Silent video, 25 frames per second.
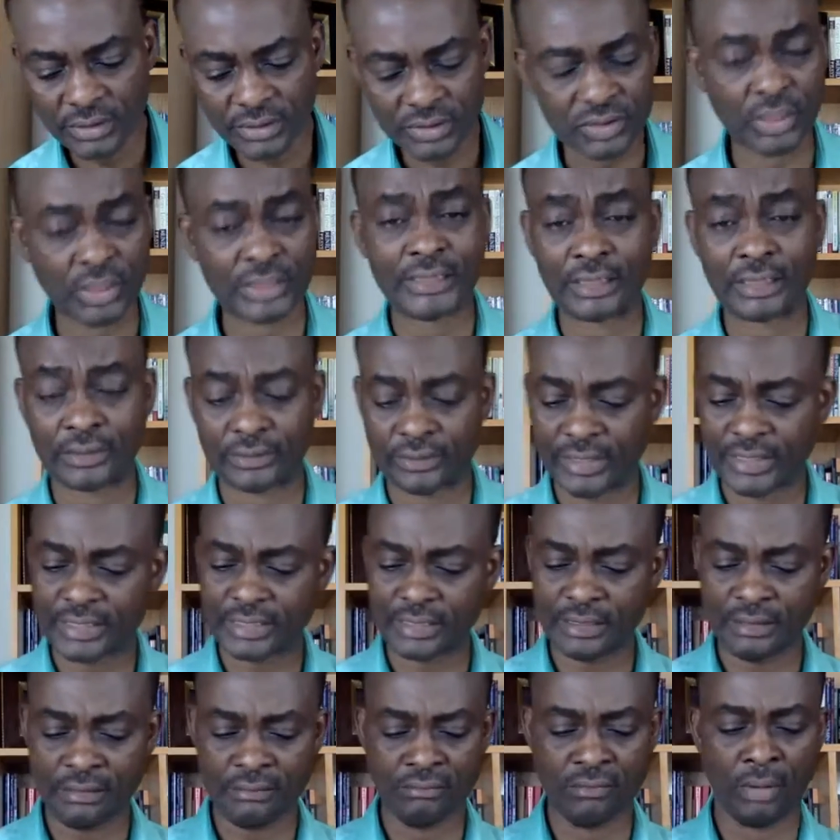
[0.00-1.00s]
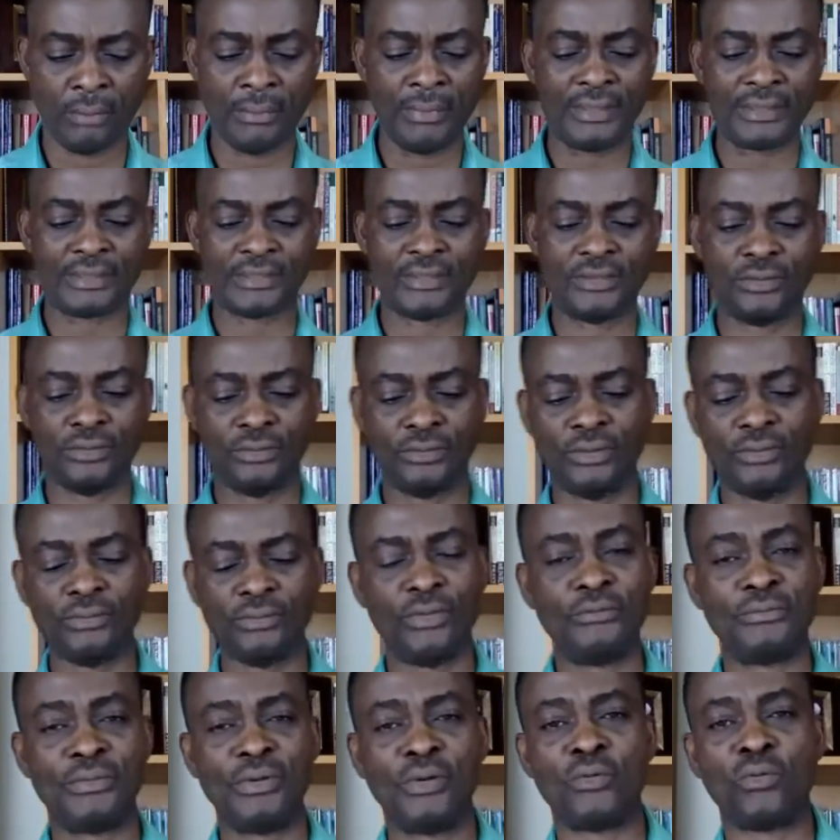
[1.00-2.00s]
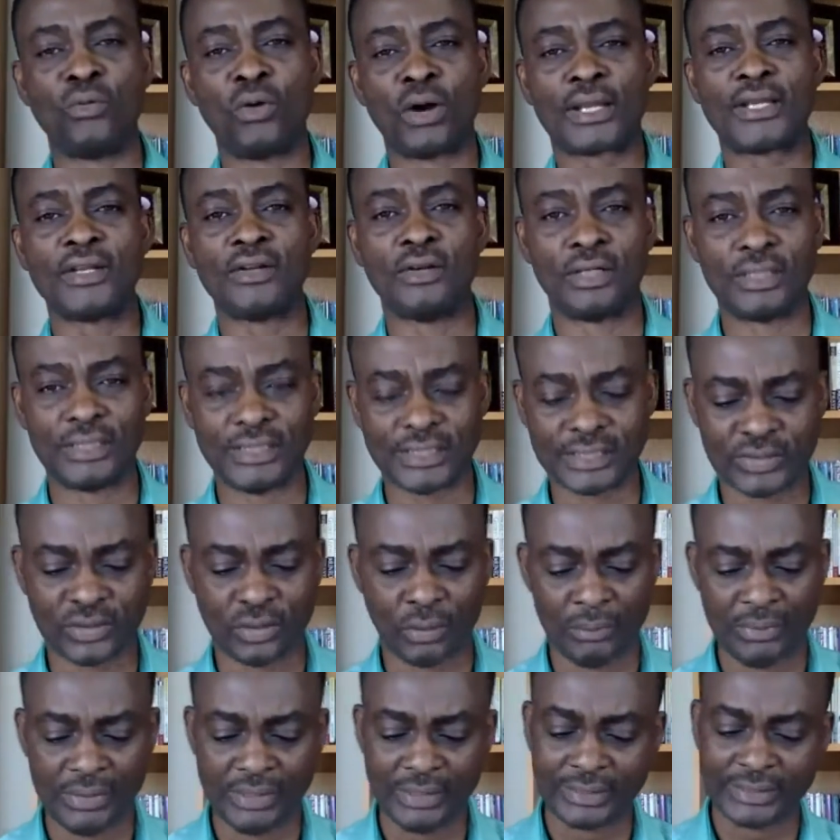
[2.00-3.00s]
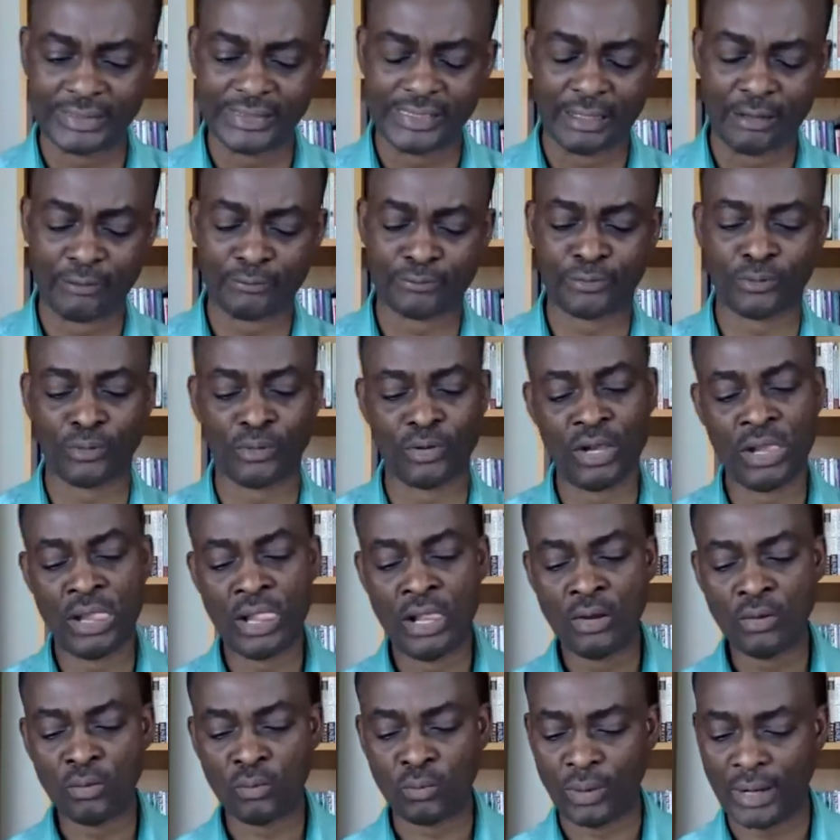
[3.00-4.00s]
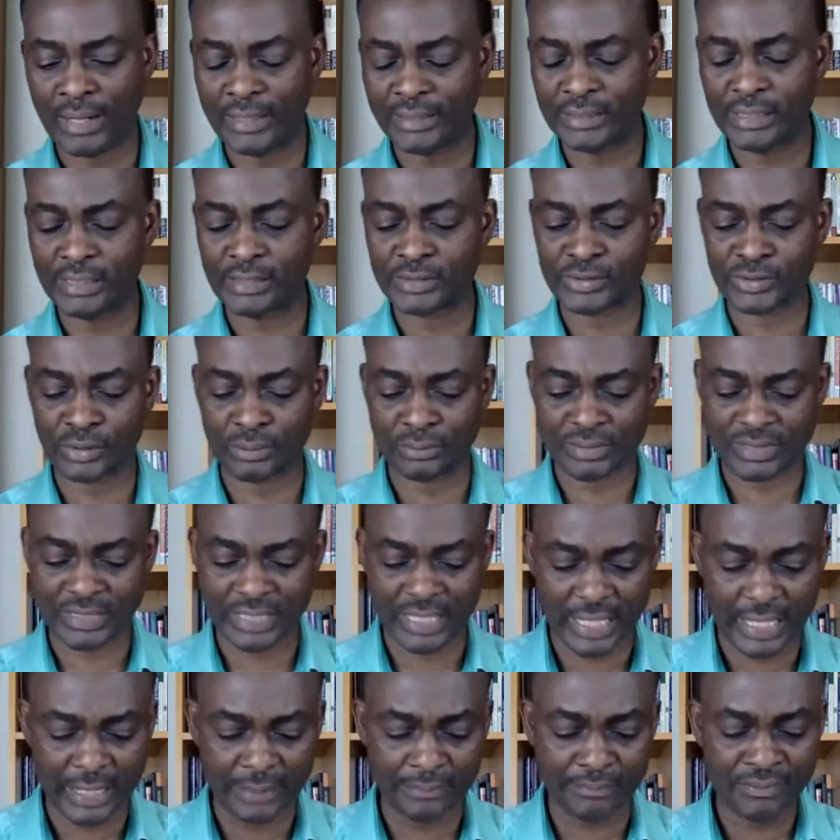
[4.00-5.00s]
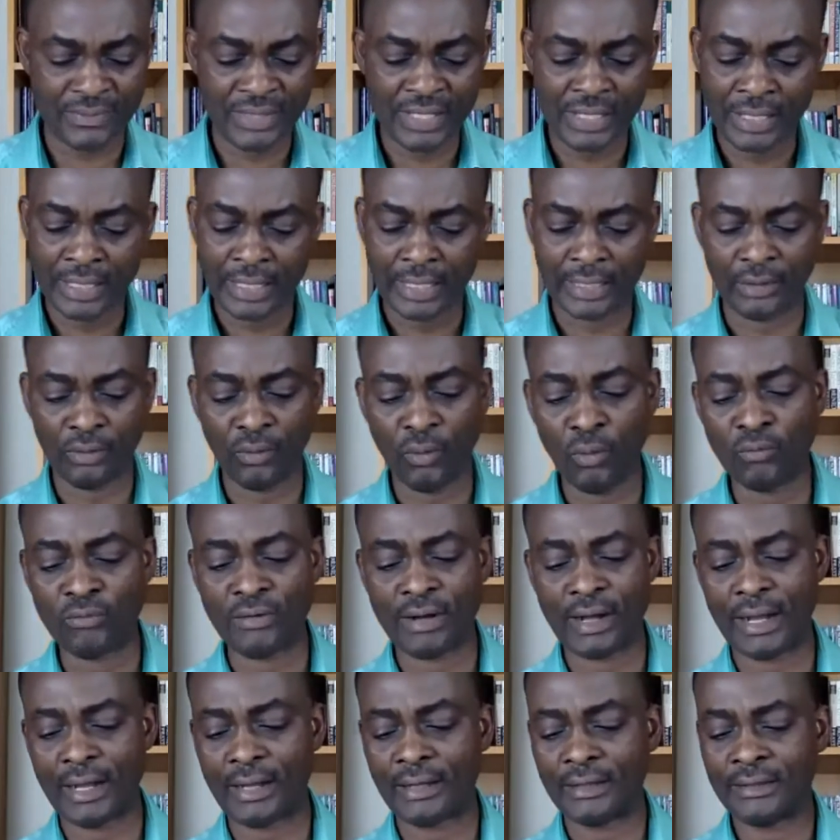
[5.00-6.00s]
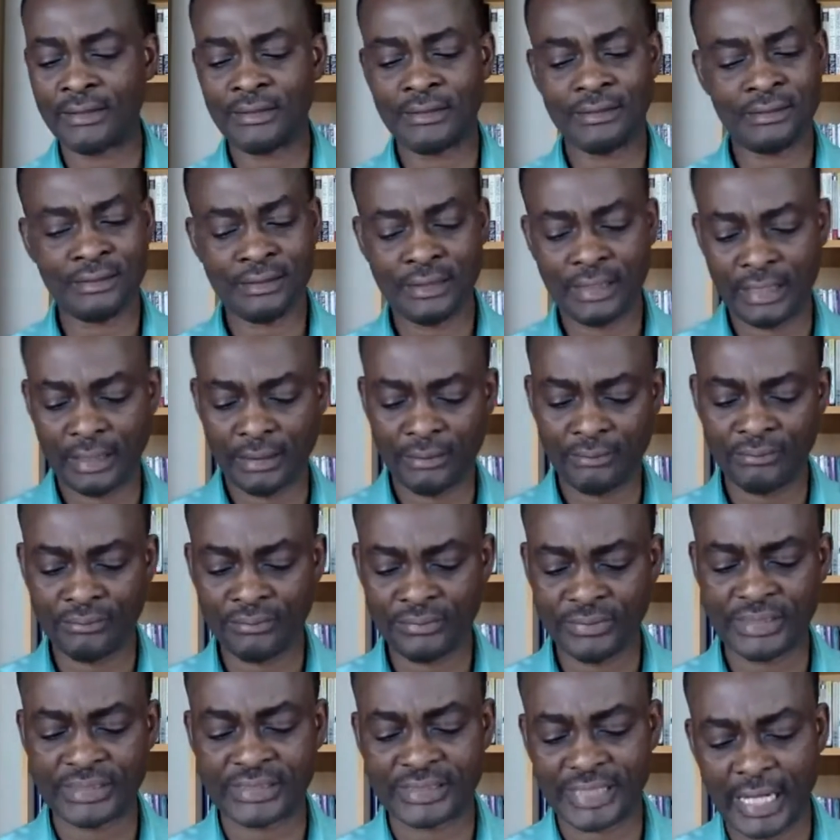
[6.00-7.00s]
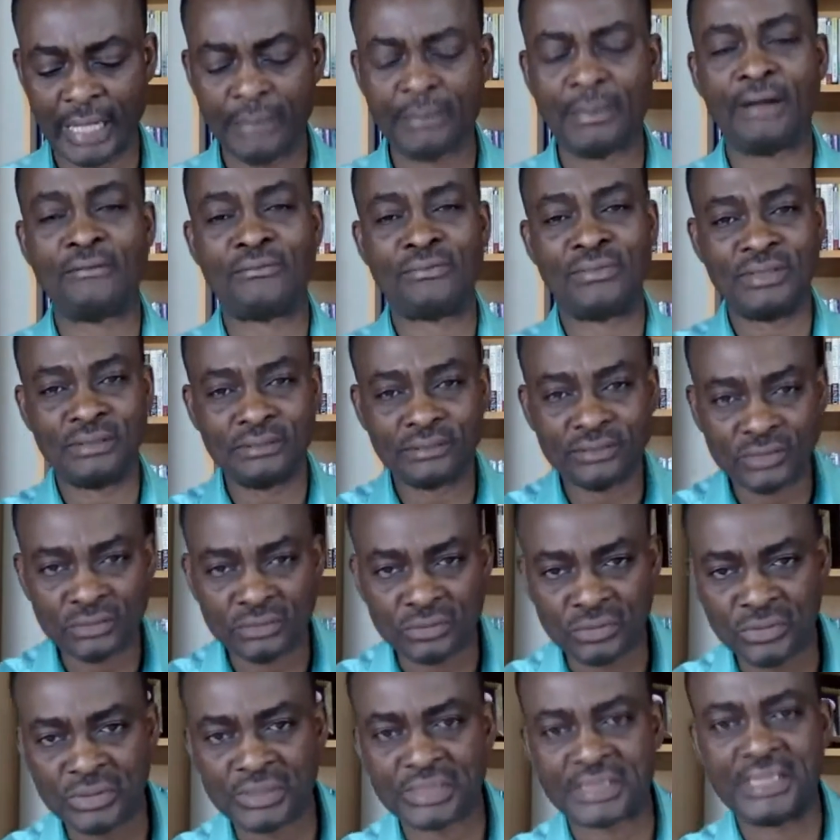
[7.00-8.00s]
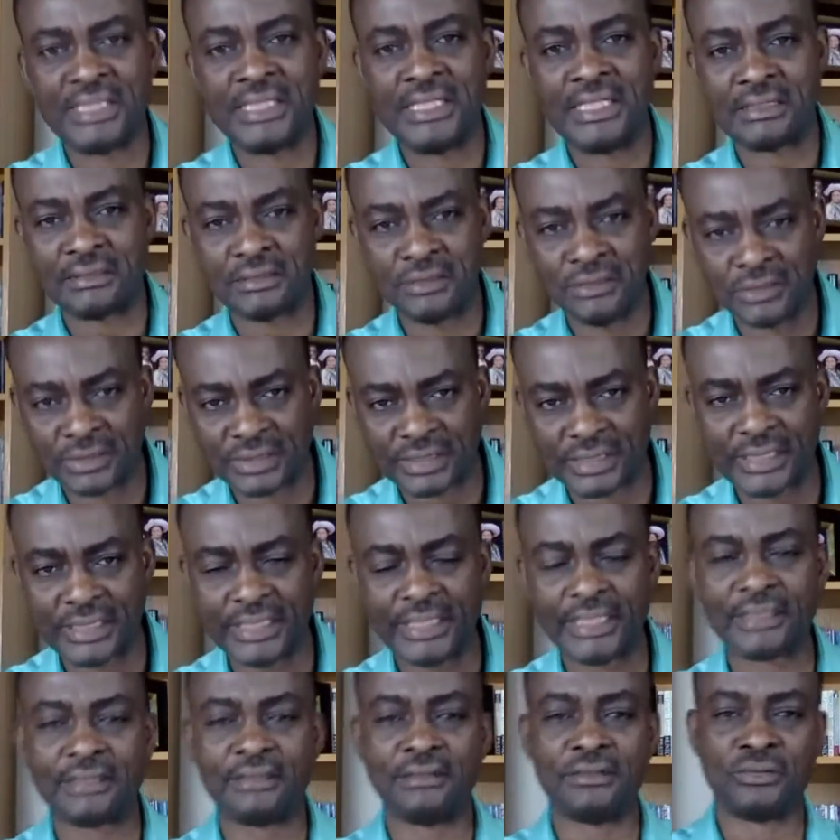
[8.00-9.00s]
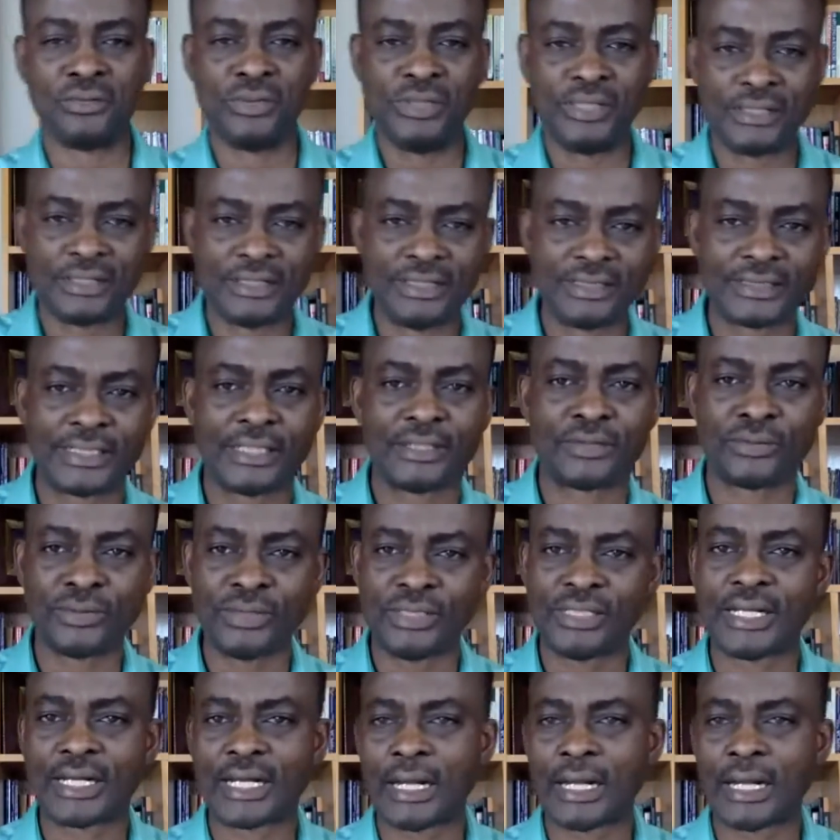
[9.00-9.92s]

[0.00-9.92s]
such a great moment. You know, we've been working on this community now for quite some time, and over the time I've been using it, doing this and doing